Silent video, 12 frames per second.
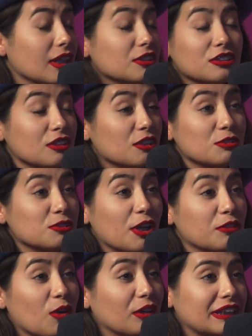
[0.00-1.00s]
just thought it was so
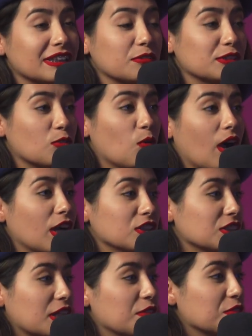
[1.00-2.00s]
ironic because I was like, wow, I
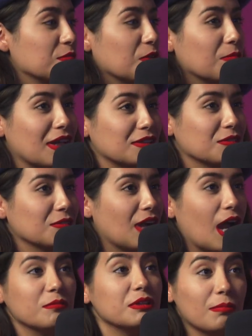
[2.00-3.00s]
just came from El Paso,
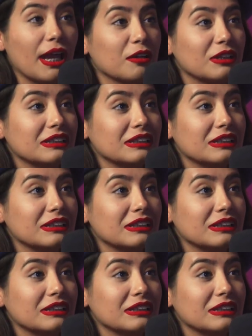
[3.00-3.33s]
I'm in Paris,